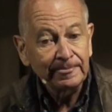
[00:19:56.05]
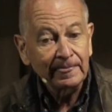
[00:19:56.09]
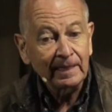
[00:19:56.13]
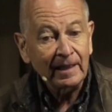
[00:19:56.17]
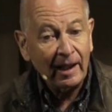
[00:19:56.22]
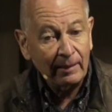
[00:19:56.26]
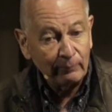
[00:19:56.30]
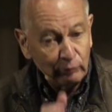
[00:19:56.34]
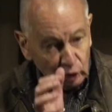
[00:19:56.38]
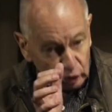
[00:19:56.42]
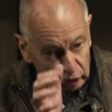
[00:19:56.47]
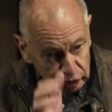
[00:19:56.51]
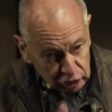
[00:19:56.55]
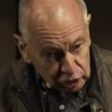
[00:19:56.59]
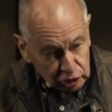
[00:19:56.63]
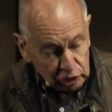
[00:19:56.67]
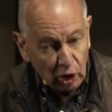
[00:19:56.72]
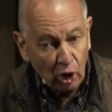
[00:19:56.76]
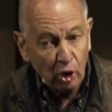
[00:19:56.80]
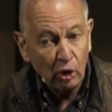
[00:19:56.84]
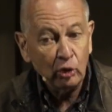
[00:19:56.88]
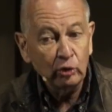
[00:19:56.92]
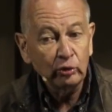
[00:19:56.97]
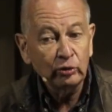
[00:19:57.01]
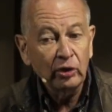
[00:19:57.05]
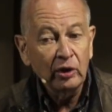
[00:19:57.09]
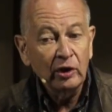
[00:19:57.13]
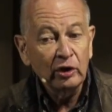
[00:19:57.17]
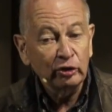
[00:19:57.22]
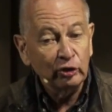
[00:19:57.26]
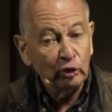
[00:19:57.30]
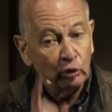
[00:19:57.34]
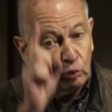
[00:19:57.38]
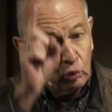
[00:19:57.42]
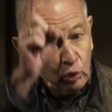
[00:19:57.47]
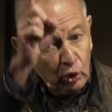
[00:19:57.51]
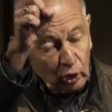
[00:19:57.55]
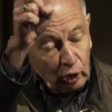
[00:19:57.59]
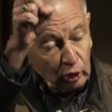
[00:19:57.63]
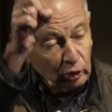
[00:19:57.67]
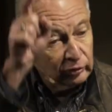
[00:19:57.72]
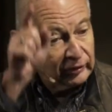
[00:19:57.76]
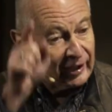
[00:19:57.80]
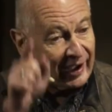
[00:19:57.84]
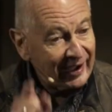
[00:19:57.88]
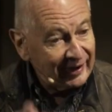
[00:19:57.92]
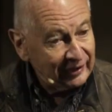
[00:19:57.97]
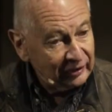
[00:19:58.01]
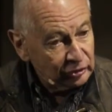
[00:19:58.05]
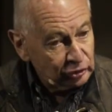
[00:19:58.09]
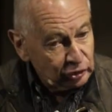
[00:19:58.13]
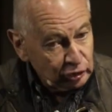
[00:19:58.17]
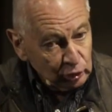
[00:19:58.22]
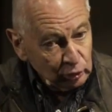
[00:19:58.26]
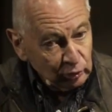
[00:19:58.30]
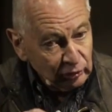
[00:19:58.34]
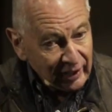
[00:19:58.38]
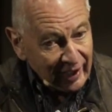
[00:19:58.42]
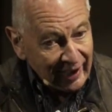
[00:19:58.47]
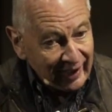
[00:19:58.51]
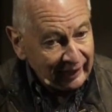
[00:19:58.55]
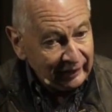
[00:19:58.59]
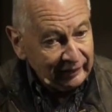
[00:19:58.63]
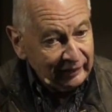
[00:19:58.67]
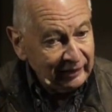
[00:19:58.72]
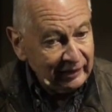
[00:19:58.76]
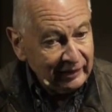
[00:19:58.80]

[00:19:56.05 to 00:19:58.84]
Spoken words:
I'm going to show the world how to do that